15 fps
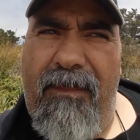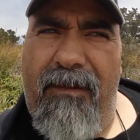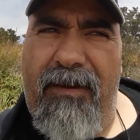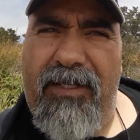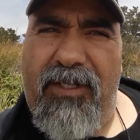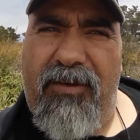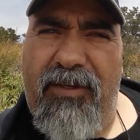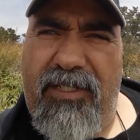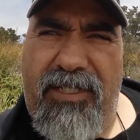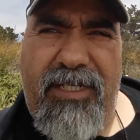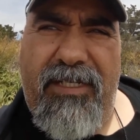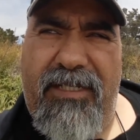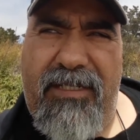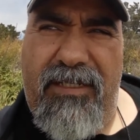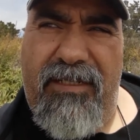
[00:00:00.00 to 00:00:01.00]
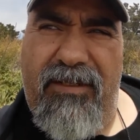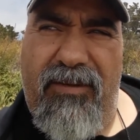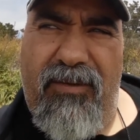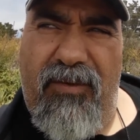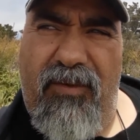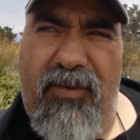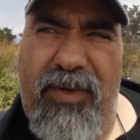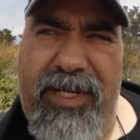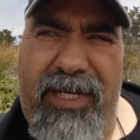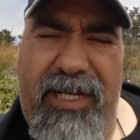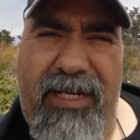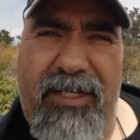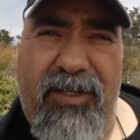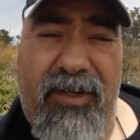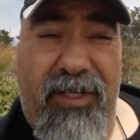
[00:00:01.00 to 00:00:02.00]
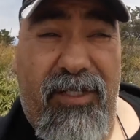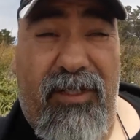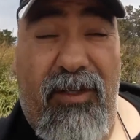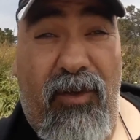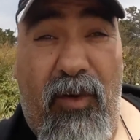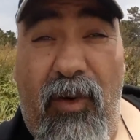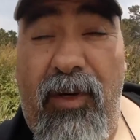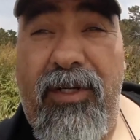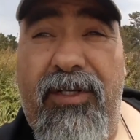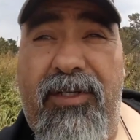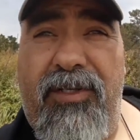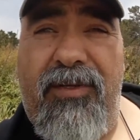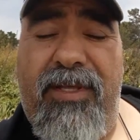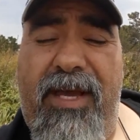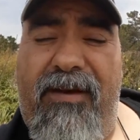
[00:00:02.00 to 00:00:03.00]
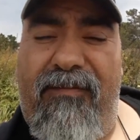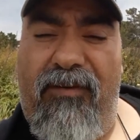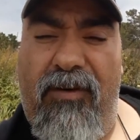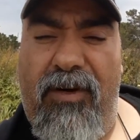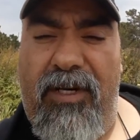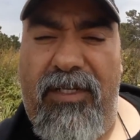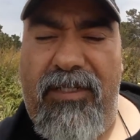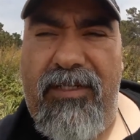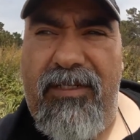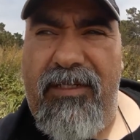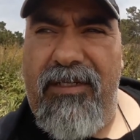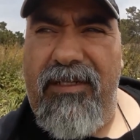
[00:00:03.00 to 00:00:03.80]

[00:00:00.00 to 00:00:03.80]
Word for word: as Christians, we need to trust the Lord to do that for us.